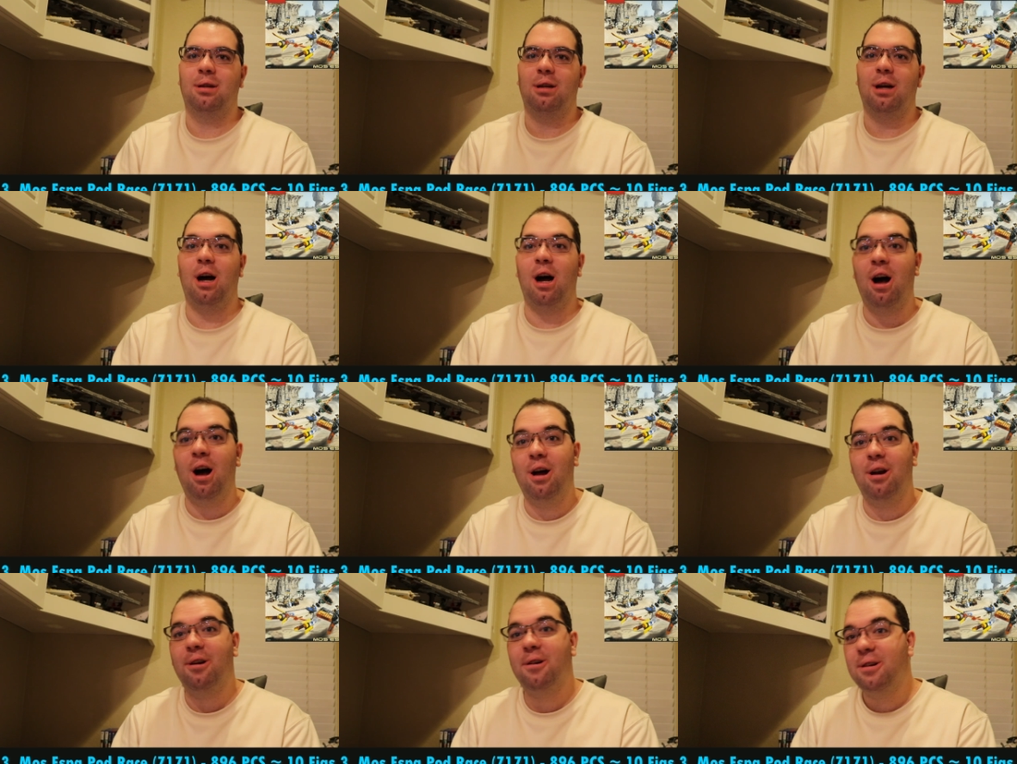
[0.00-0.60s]

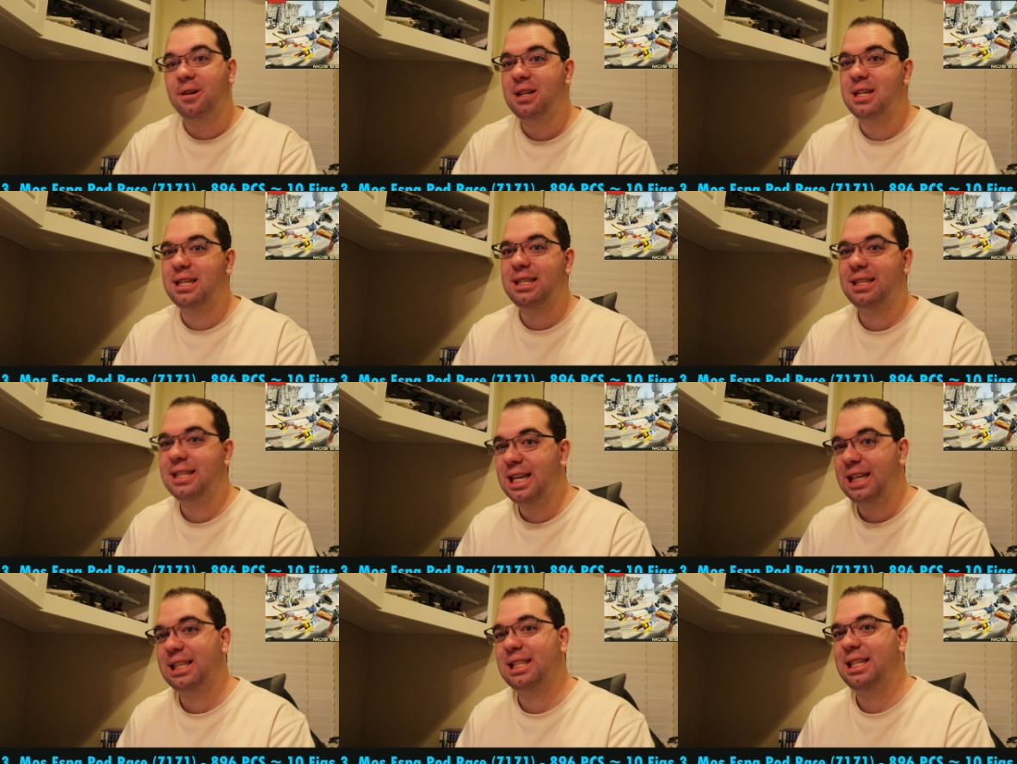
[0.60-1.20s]

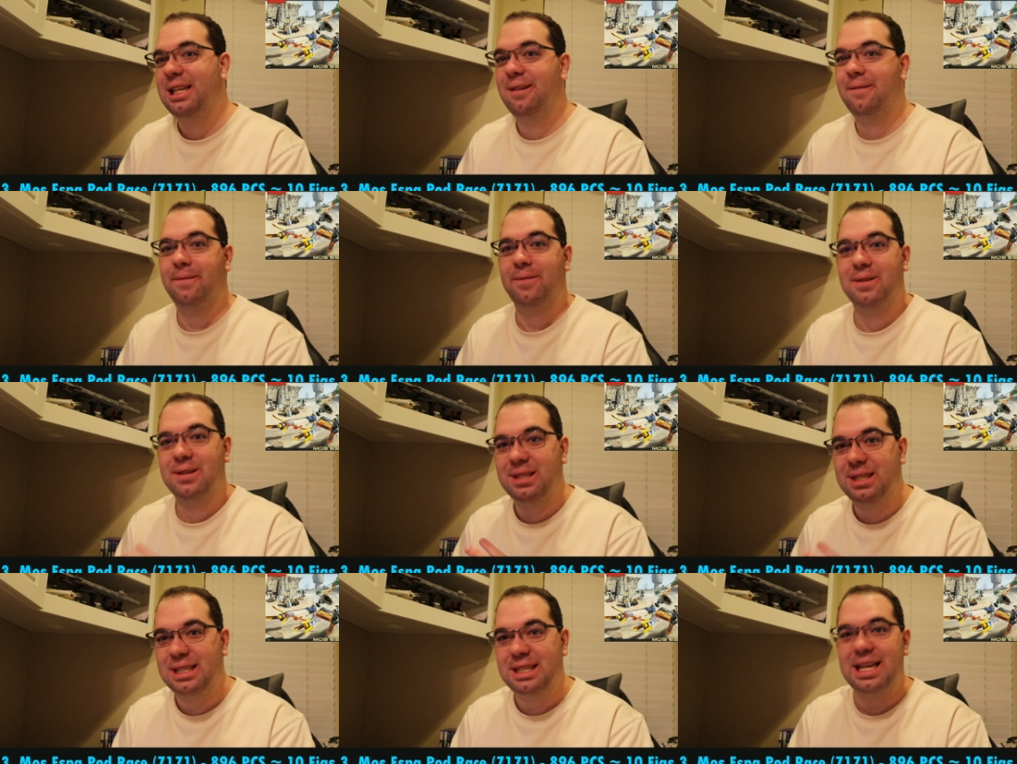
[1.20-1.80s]
$160
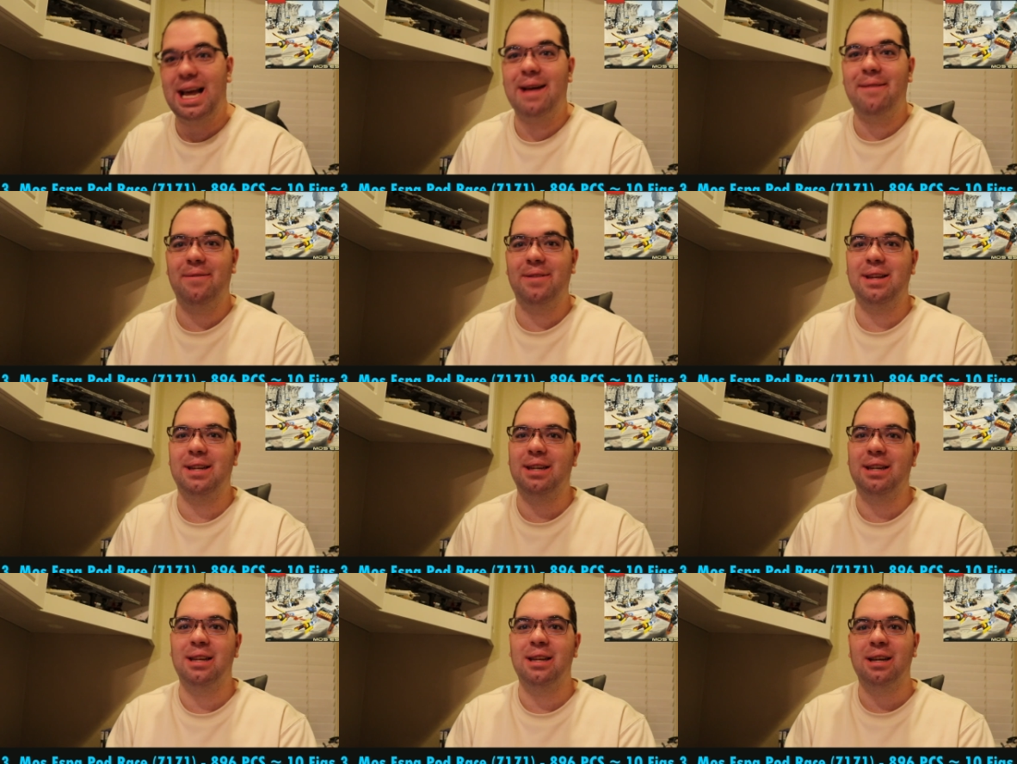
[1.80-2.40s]
for
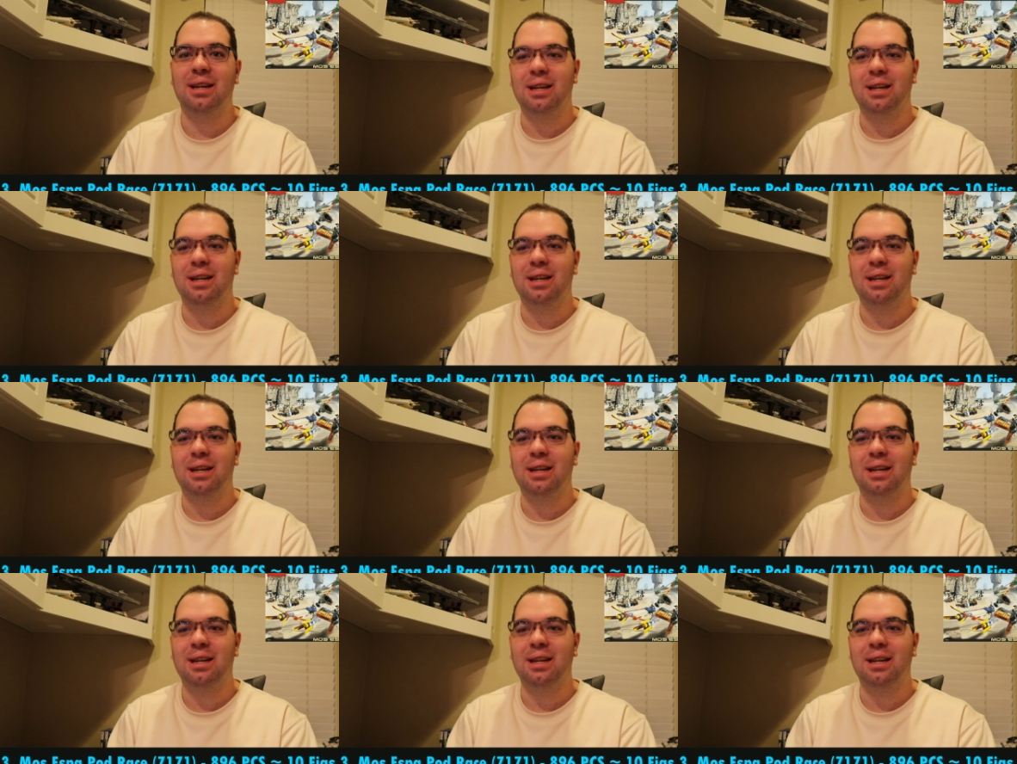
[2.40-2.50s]
7.